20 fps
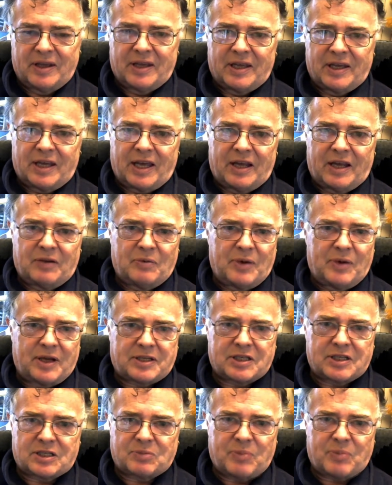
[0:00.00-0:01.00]
And we had
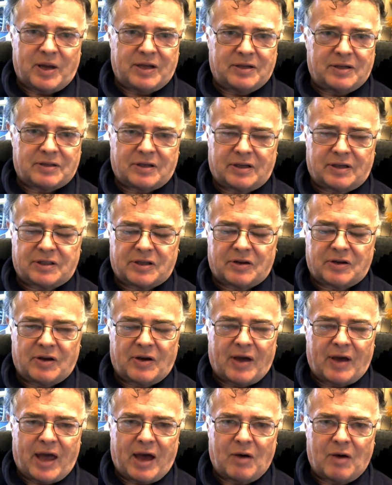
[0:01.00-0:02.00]
to spend, I don't know
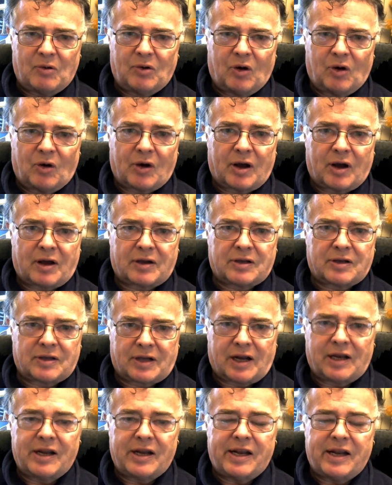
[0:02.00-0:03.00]
how long,
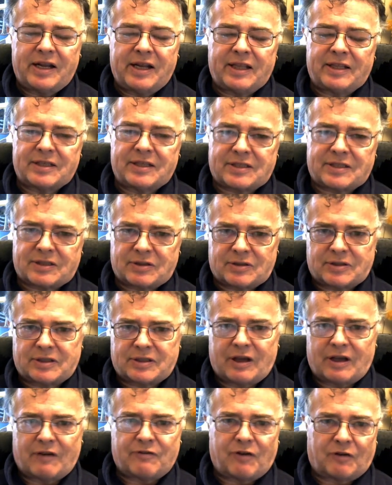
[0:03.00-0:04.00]
cleaning this
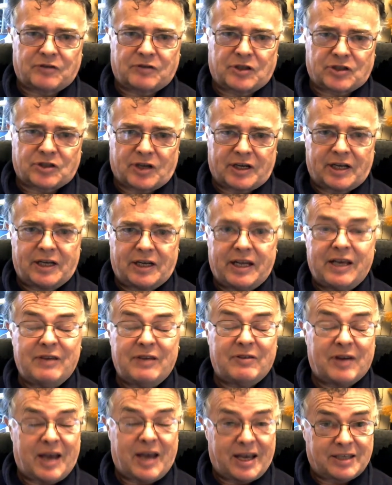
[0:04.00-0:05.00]
stuff off to try to
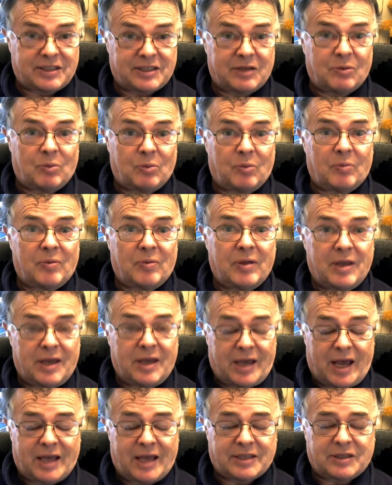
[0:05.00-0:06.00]
leave it as
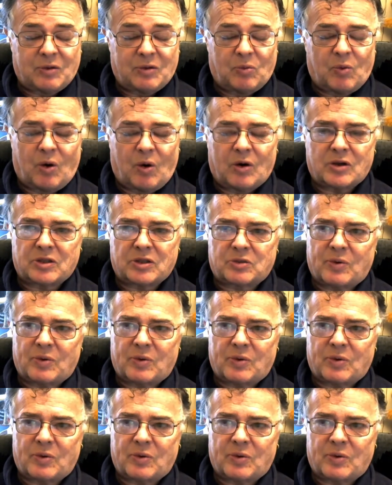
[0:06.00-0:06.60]
it was